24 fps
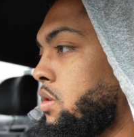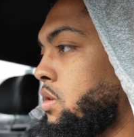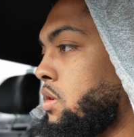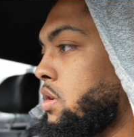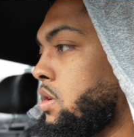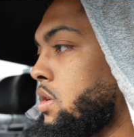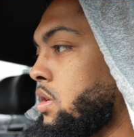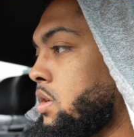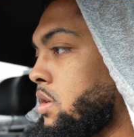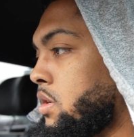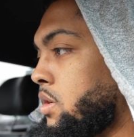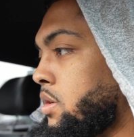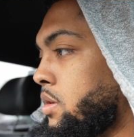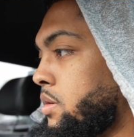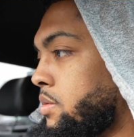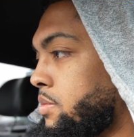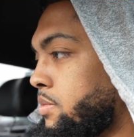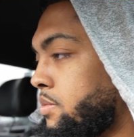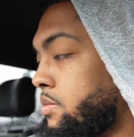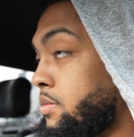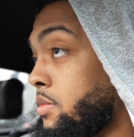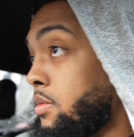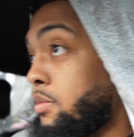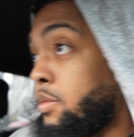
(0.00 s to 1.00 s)
I'm
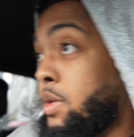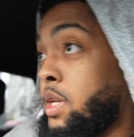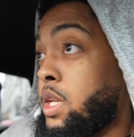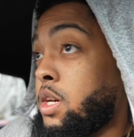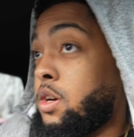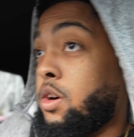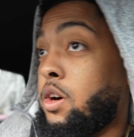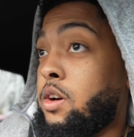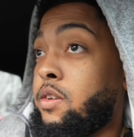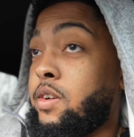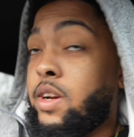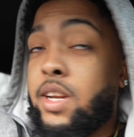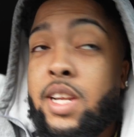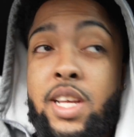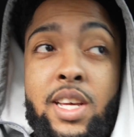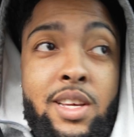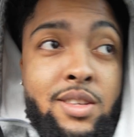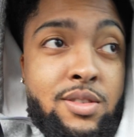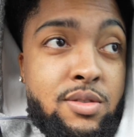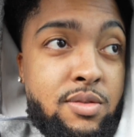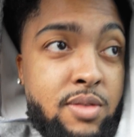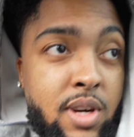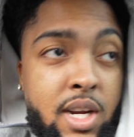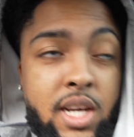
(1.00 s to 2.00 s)
in the car right now.
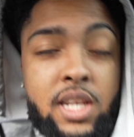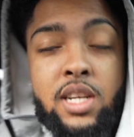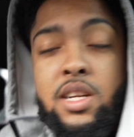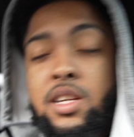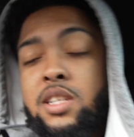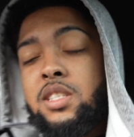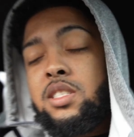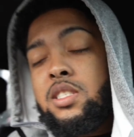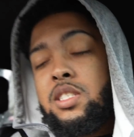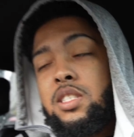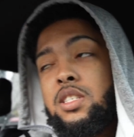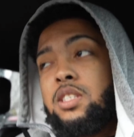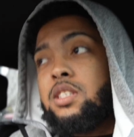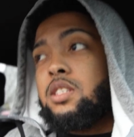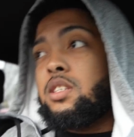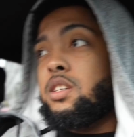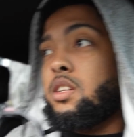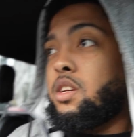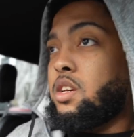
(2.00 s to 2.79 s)
It's raining and shit.